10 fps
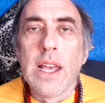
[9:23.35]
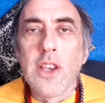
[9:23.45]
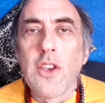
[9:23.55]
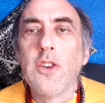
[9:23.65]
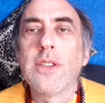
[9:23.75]

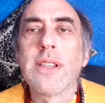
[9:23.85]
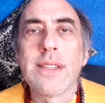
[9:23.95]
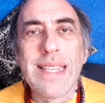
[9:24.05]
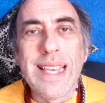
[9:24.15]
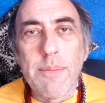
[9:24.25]

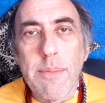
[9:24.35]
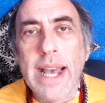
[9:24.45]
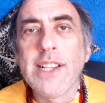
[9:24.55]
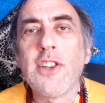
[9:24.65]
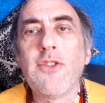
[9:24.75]
uses the
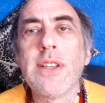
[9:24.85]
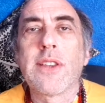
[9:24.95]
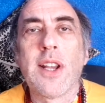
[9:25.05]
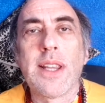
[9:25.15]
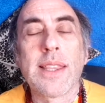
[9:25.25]
imaginary
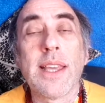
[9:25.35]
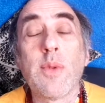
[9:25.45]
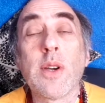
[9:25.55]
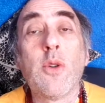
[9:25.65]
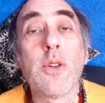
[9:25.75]
zodiac that
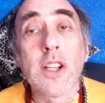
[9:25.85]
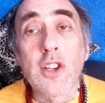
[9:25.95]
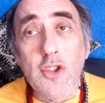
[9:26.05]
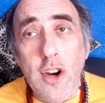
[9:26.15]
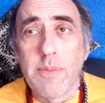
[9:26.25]
we call the
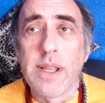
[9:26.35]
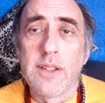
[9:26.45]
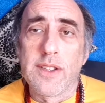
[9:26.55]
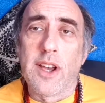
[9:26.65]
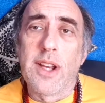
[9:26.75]

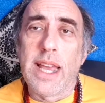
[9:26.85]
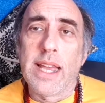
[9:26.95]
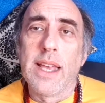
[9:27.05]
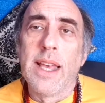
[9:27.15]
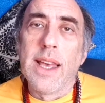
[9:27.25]
tropical zodiac,